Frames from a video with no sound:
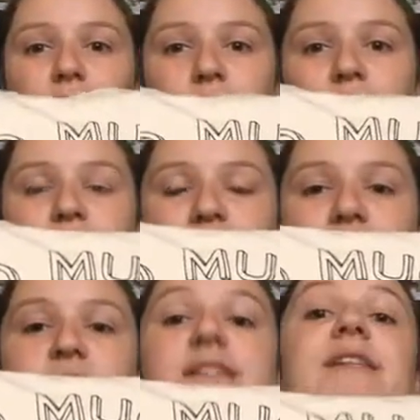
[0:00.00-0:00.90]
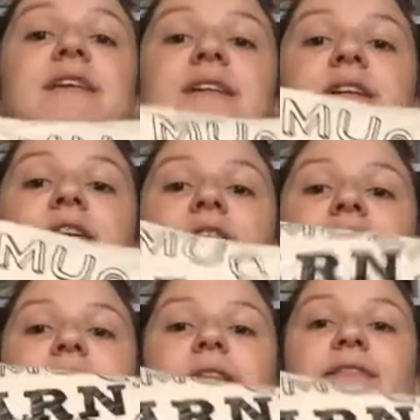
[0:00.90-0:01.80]
which is
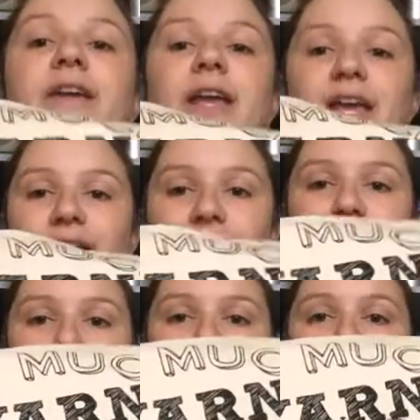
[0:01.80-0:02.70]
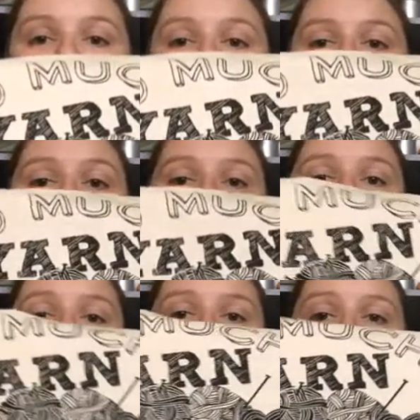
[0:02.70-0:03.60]
currently living in my So
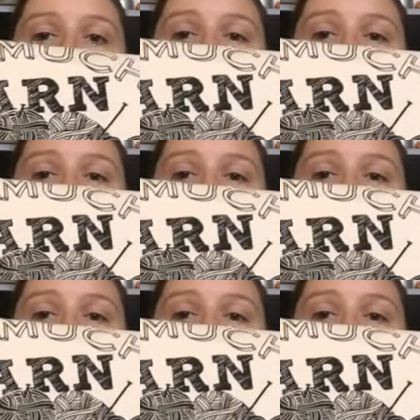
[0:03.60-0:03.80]
Much Yarn,